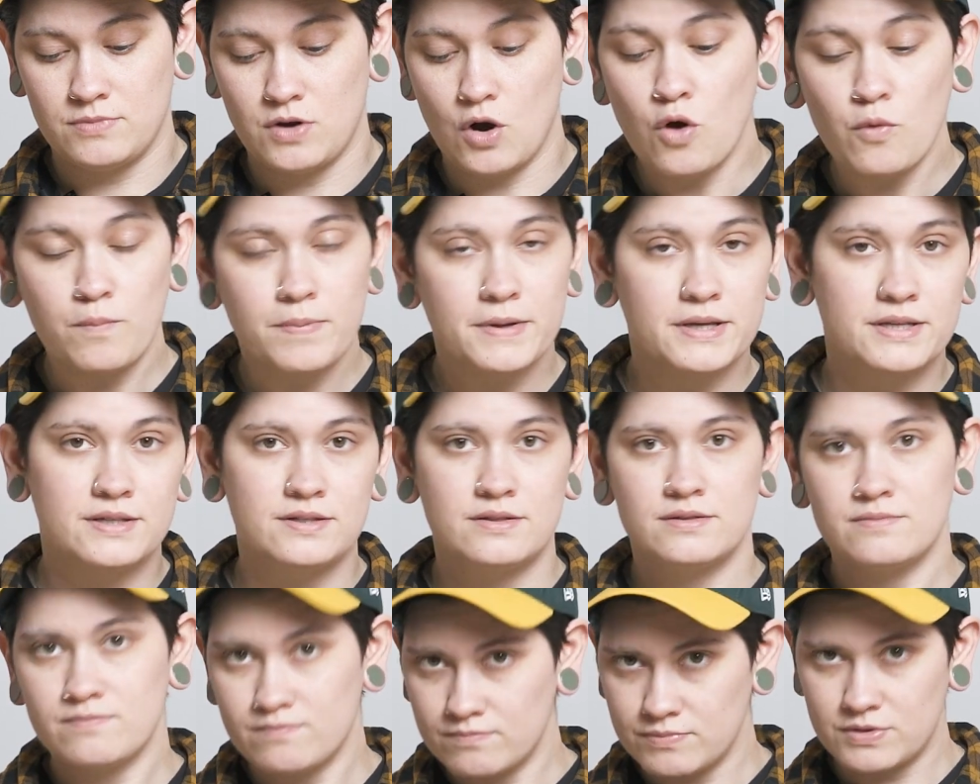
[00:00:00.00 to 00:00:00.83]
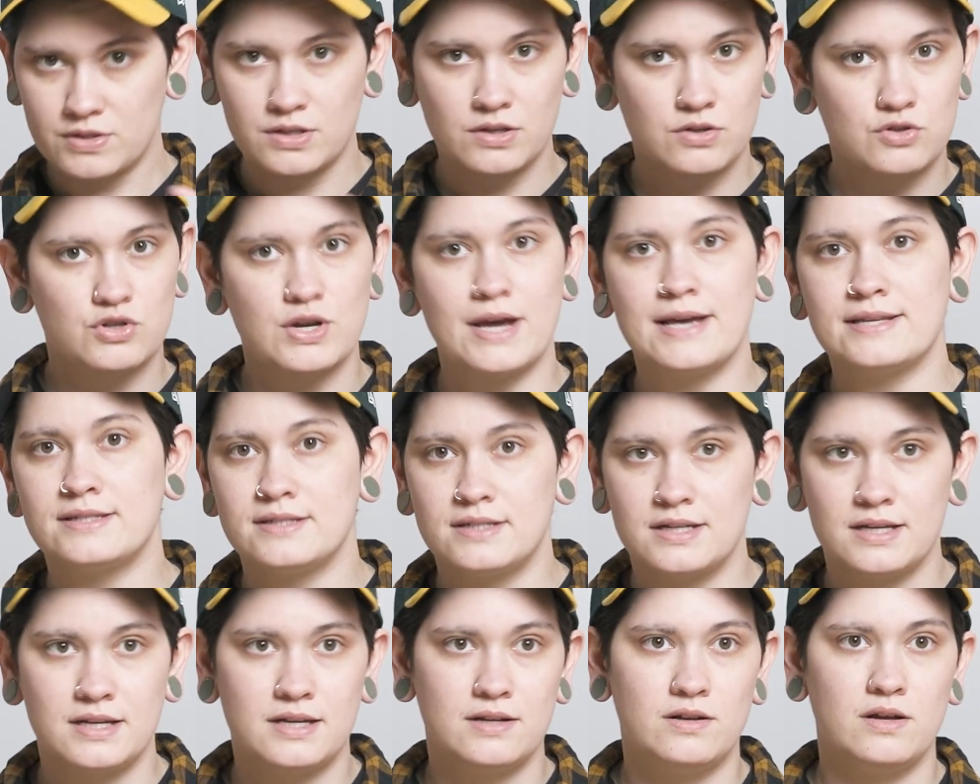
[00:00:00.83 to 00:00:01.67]
Opus
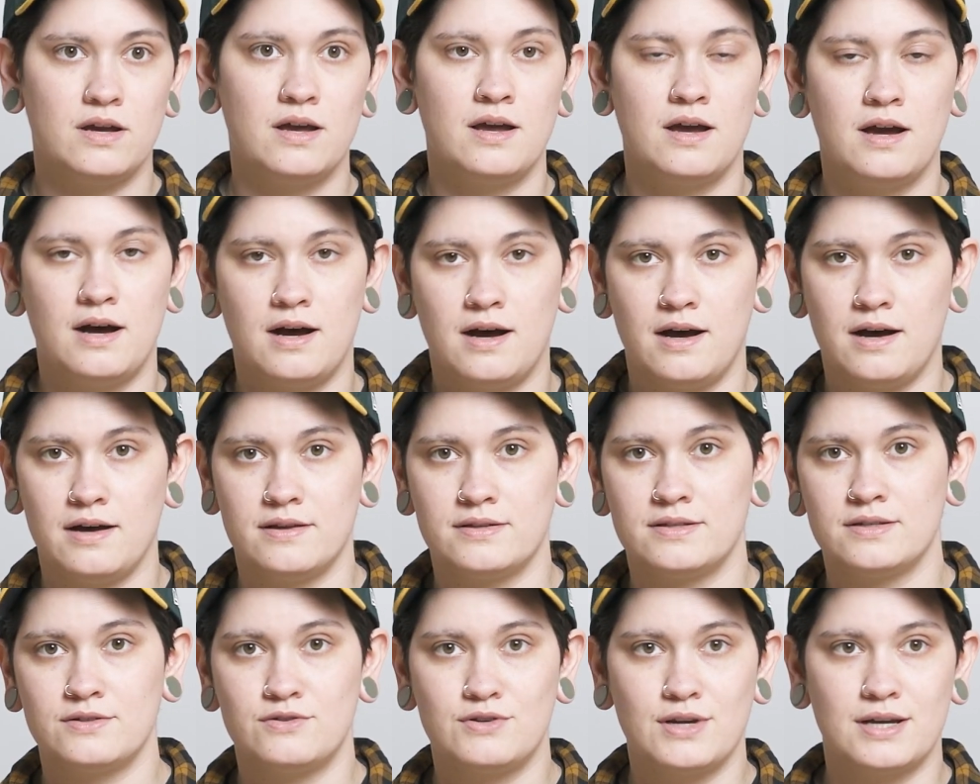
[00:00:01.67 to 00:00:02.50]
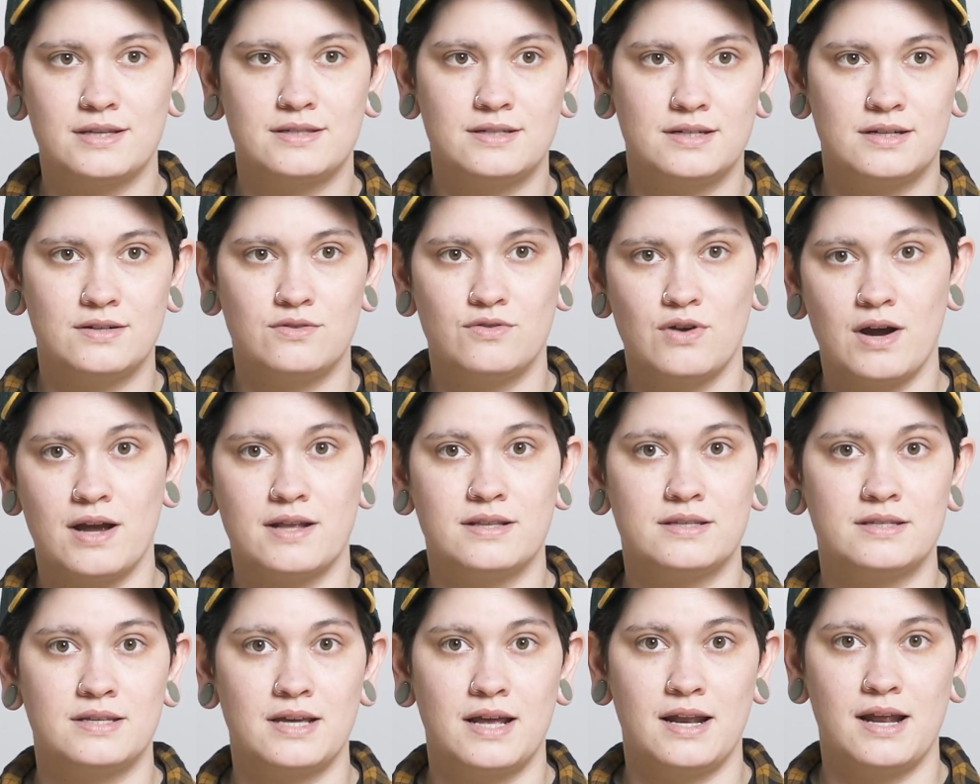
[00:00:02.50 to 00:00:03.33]
suggested
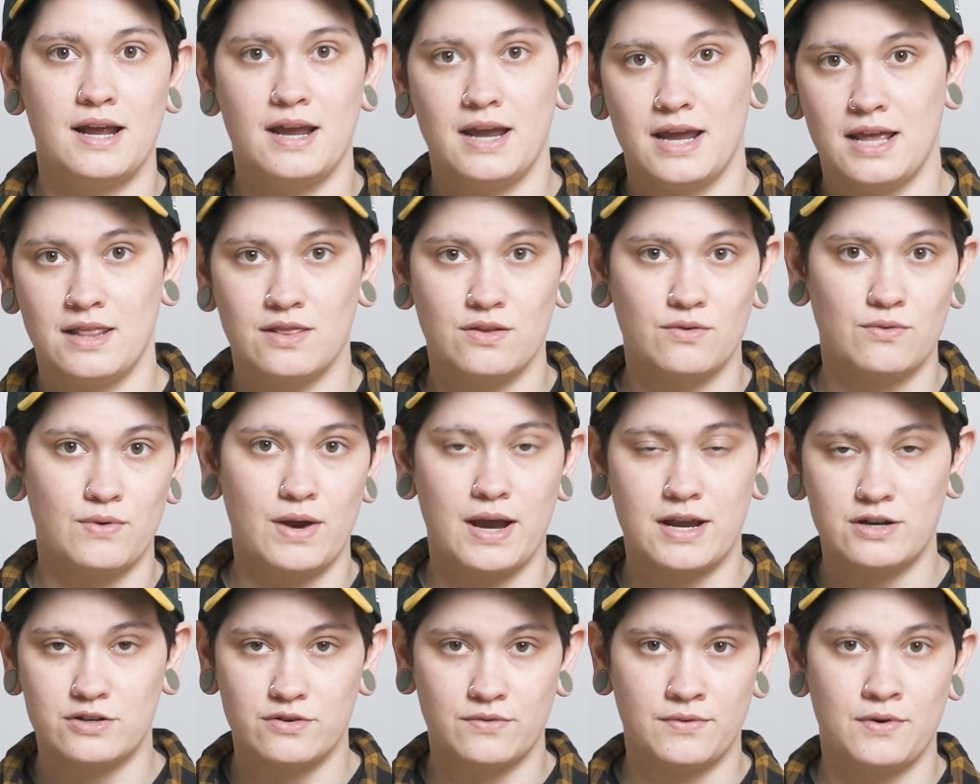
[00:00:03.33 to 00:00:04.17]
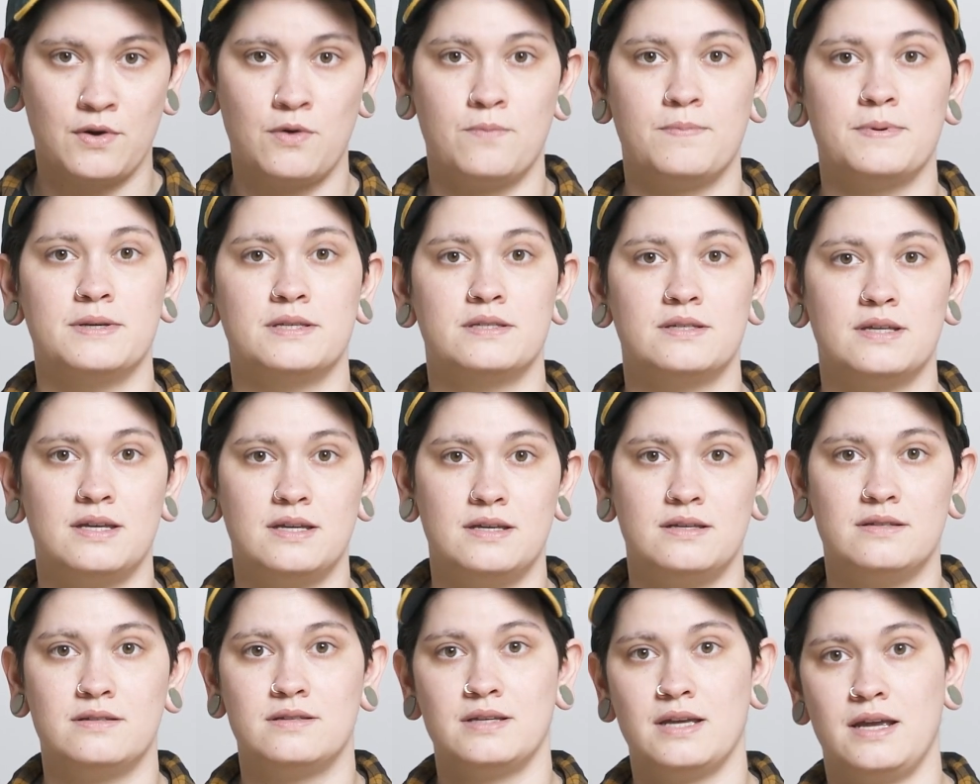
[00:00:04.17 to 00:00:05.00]
grind setting in the range of Opus
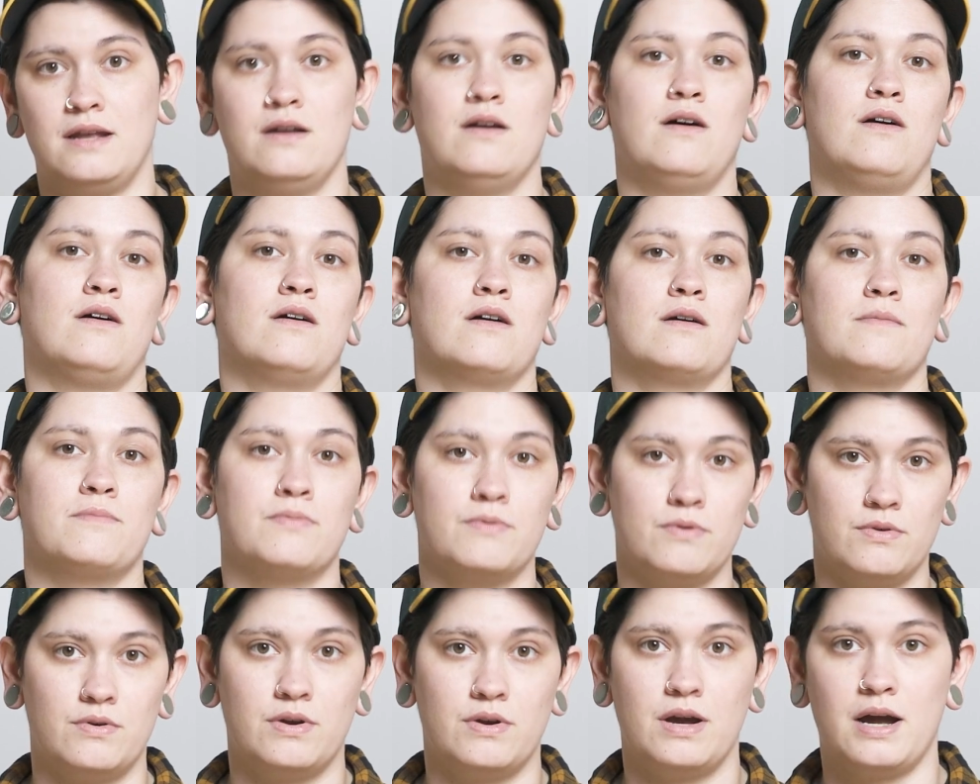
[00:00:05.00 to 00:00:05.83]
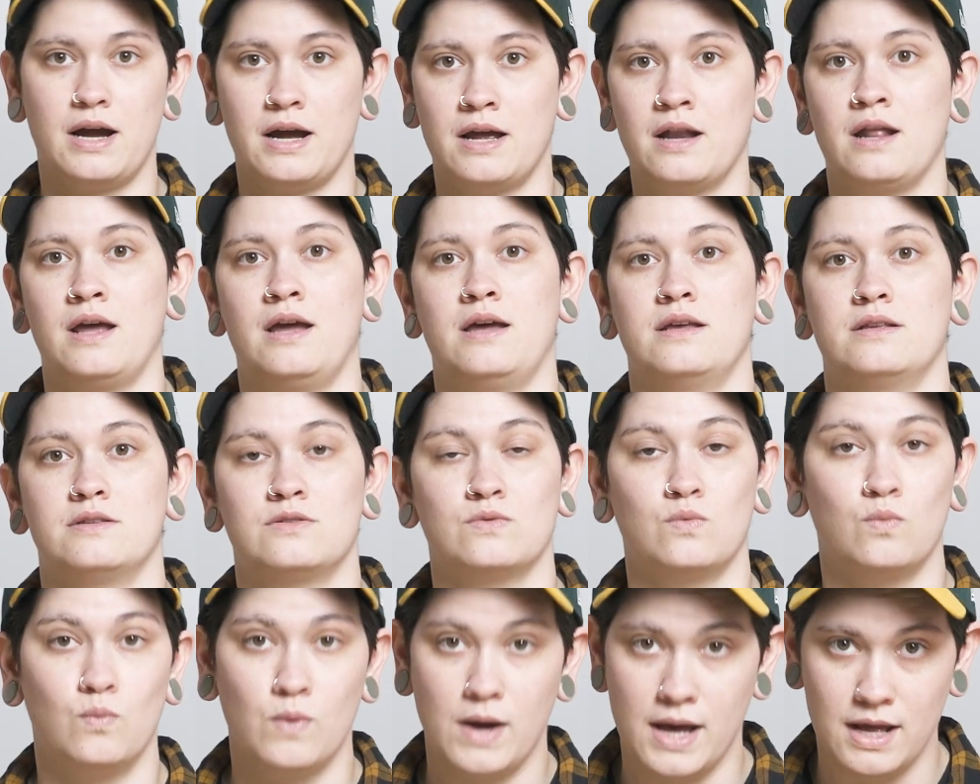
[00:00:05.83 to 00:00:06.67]
is in our brew guide as
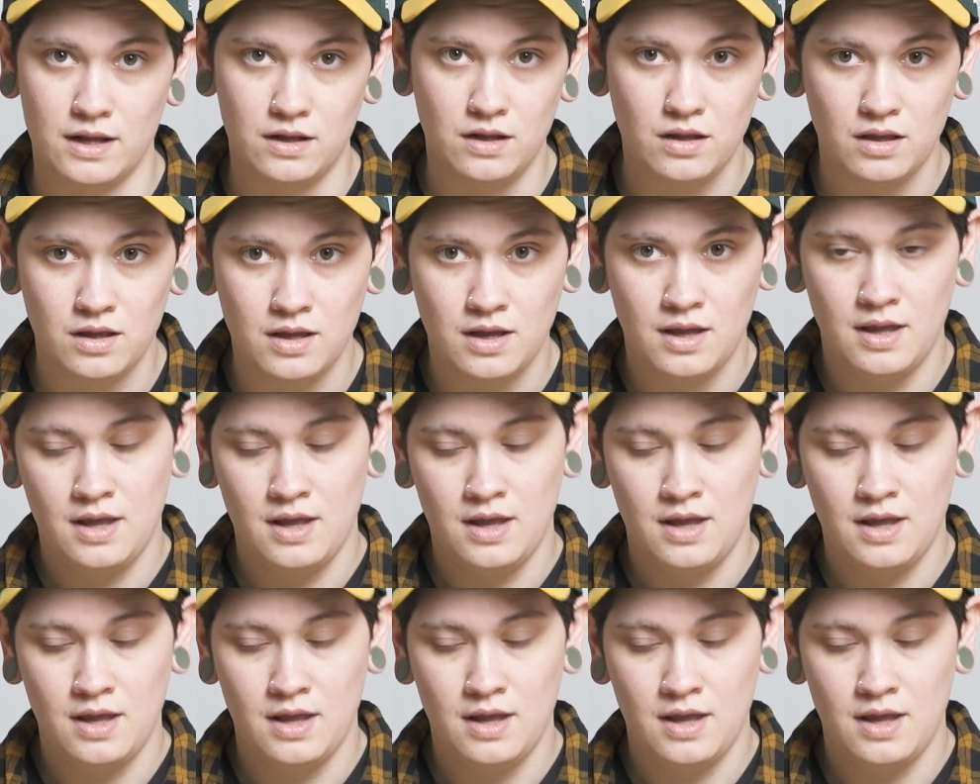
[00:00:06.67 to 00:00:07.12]
well.